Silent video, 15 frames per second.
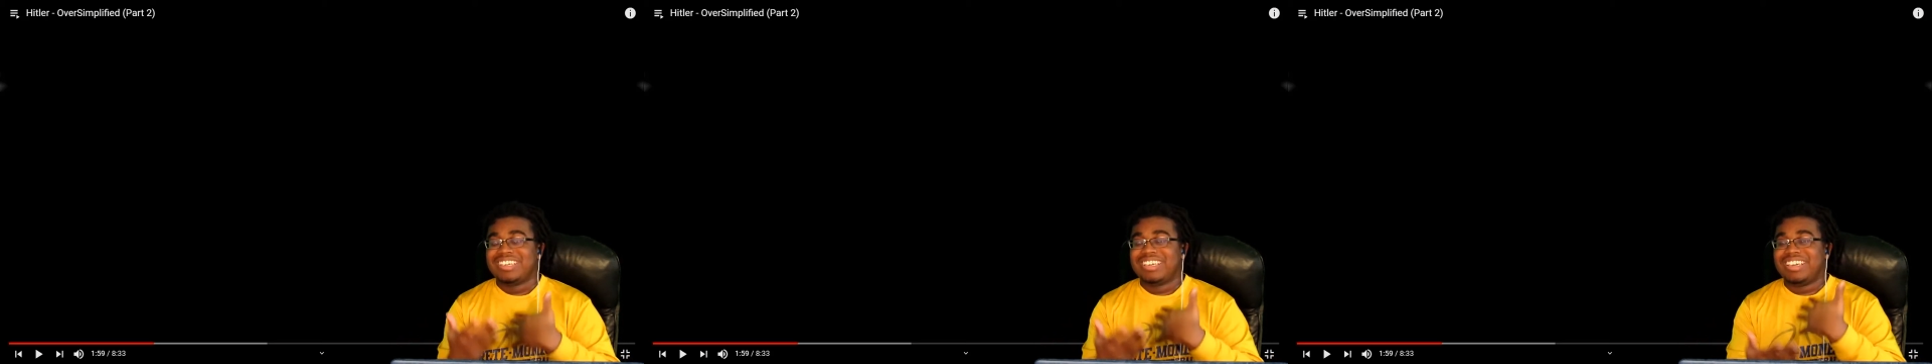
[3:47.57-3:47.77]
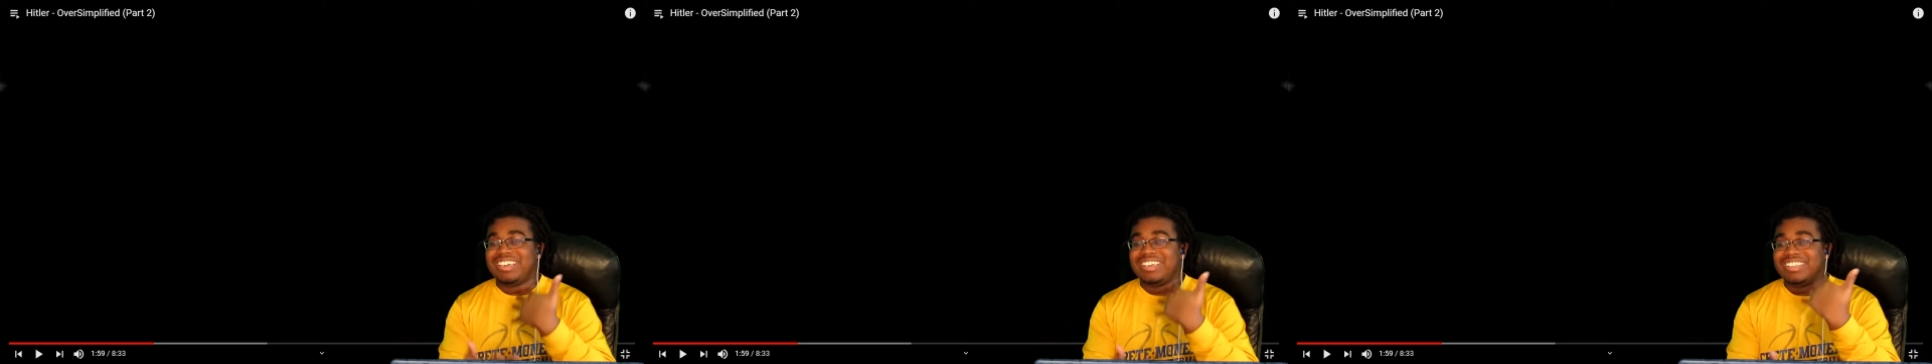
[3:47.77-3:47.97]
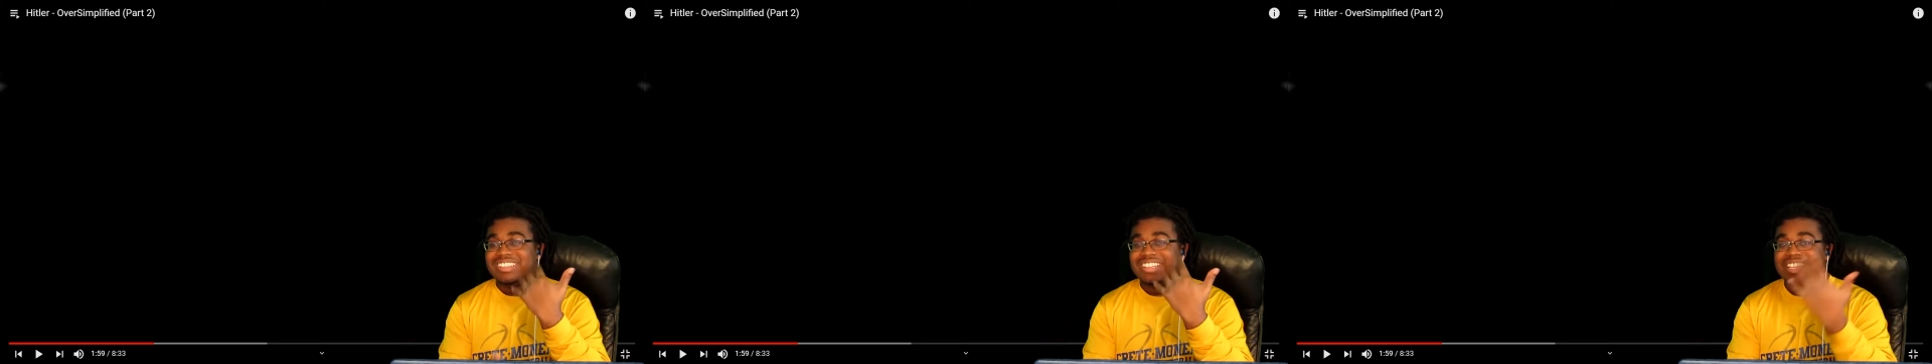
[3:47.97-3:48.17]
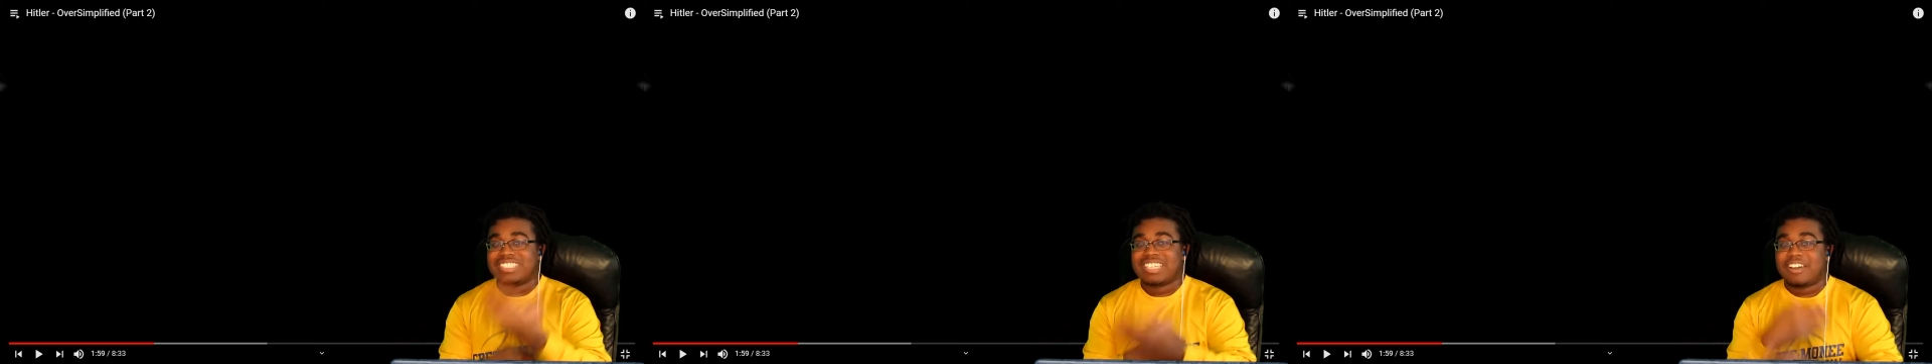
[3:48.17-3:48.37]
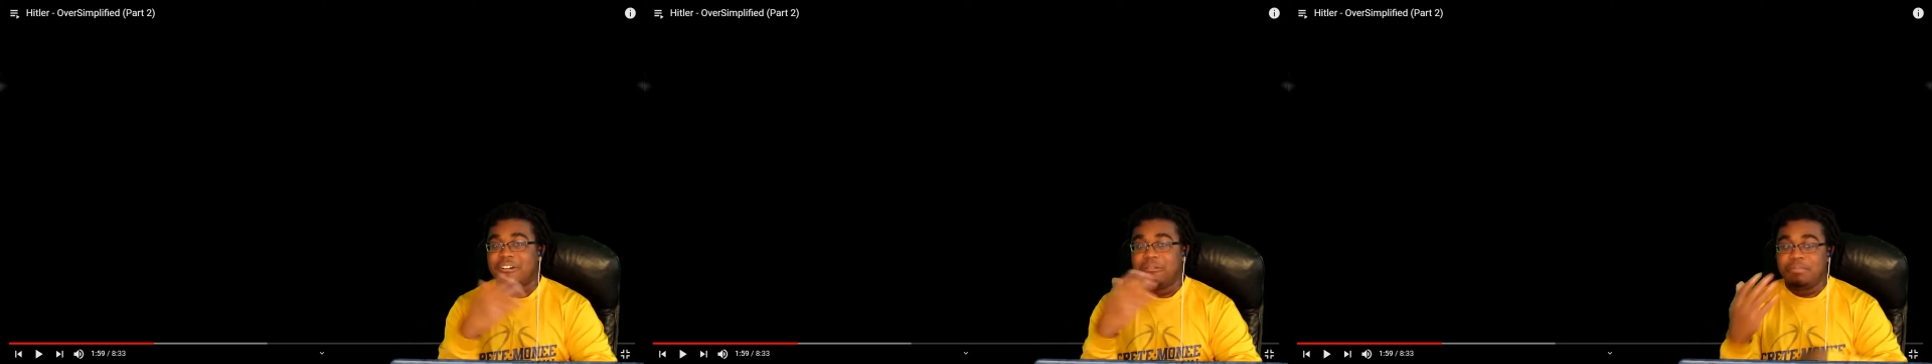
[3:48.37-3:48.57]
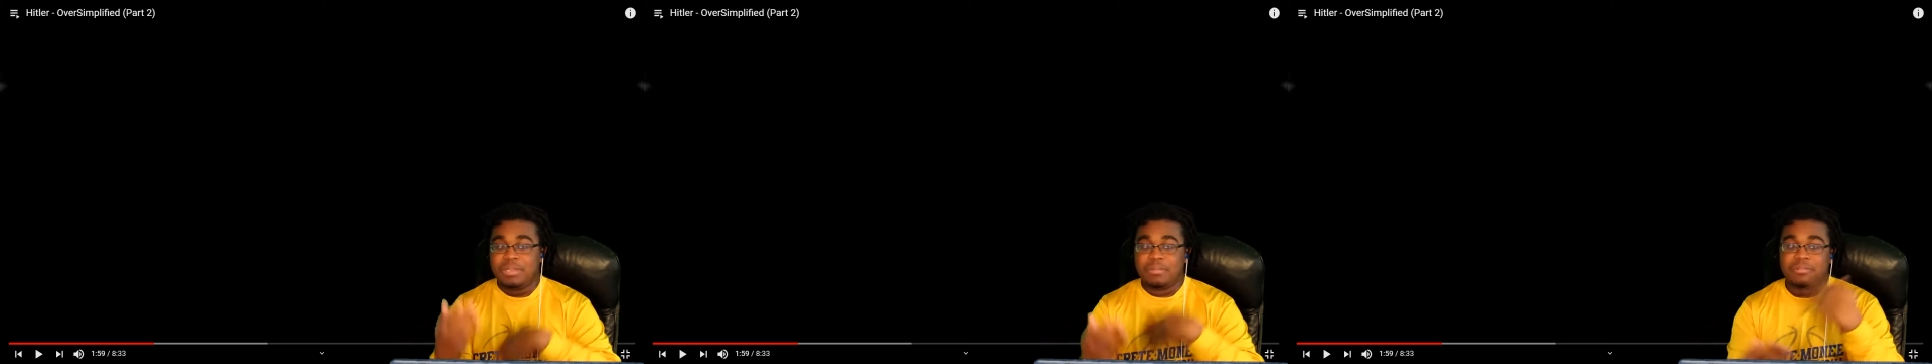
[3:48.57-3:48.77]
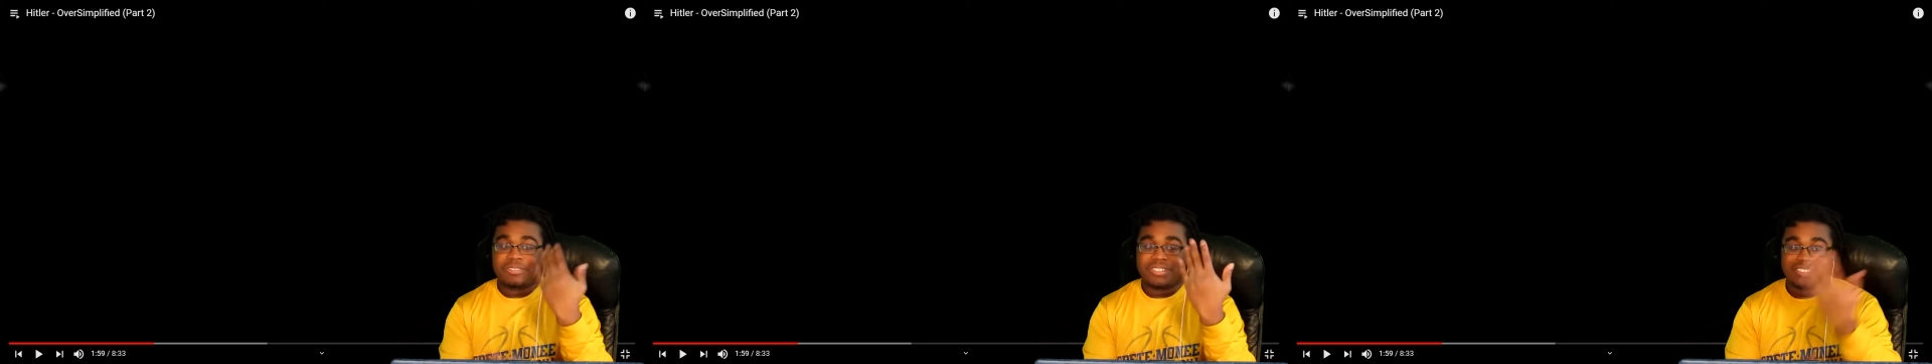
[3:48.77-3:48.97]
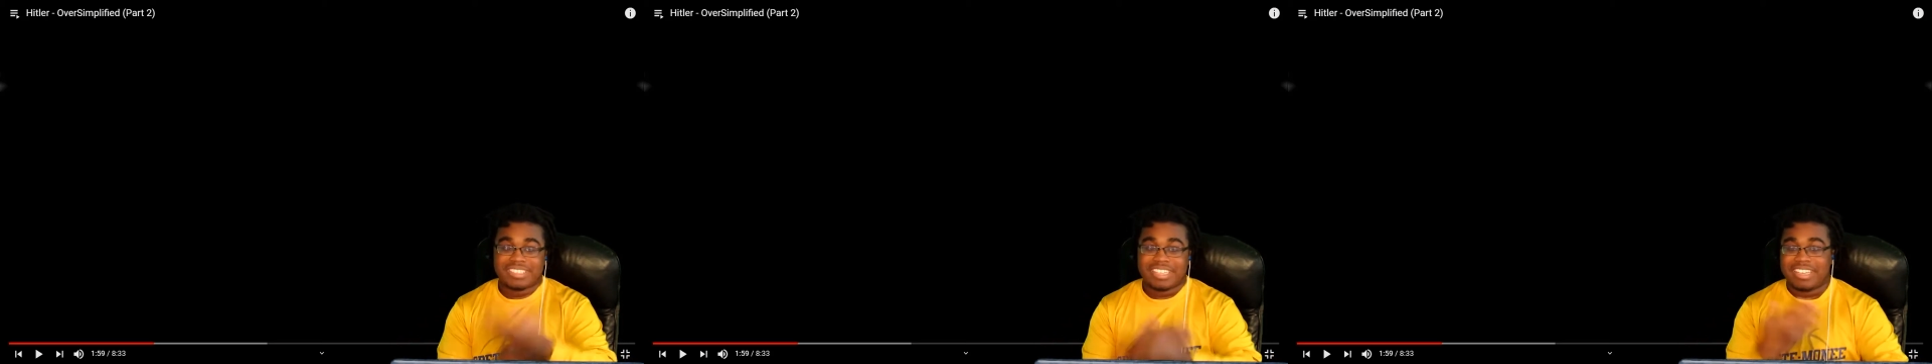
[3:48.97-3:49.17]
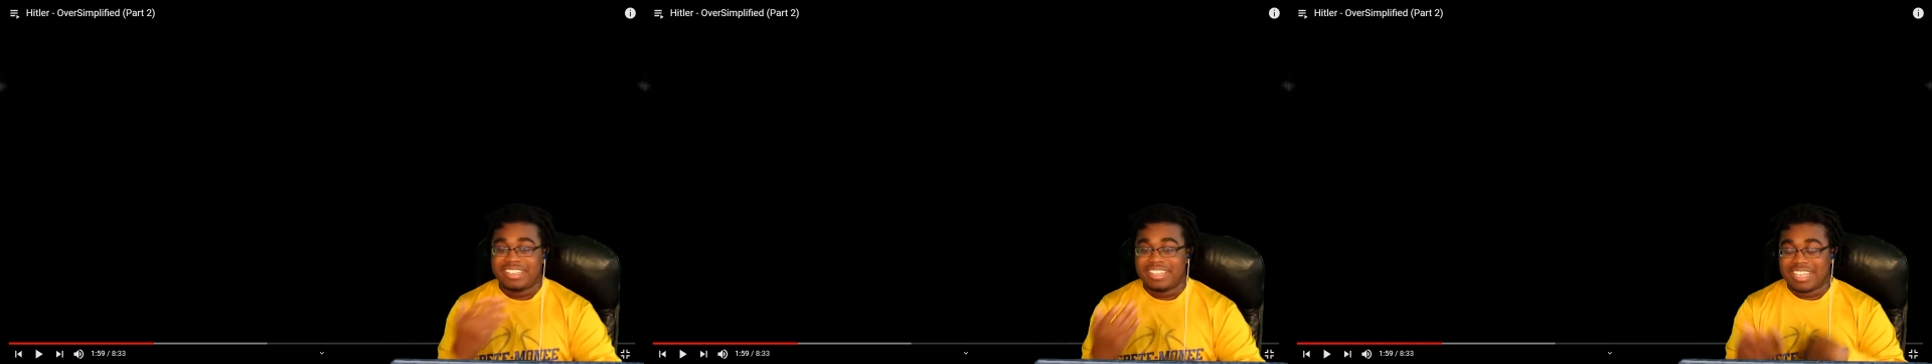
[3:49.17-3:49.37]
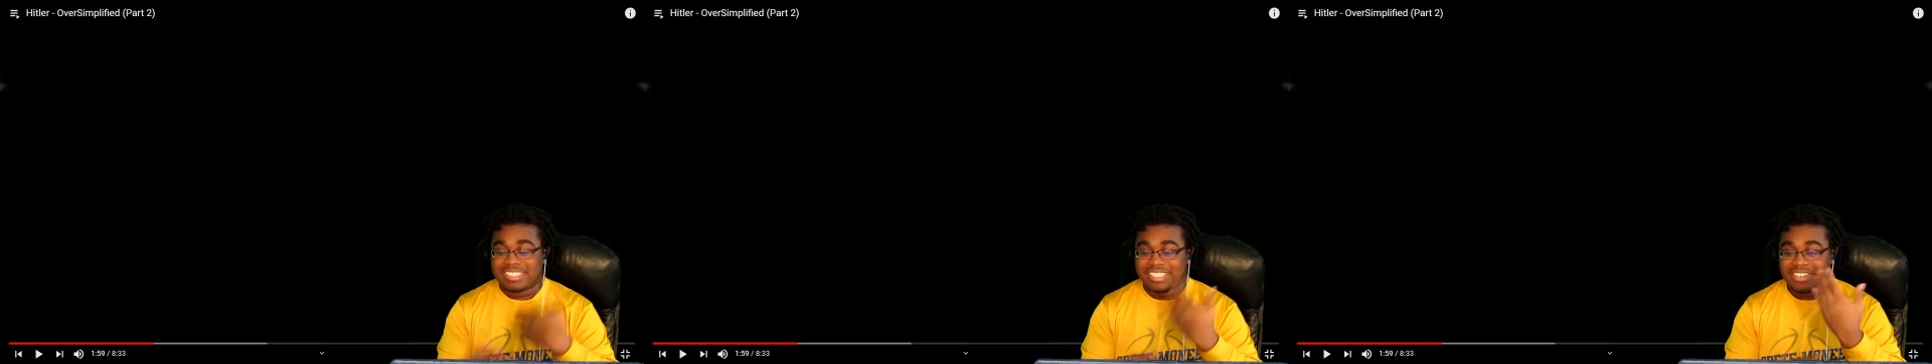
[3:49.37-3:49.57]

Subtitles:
and that's how that's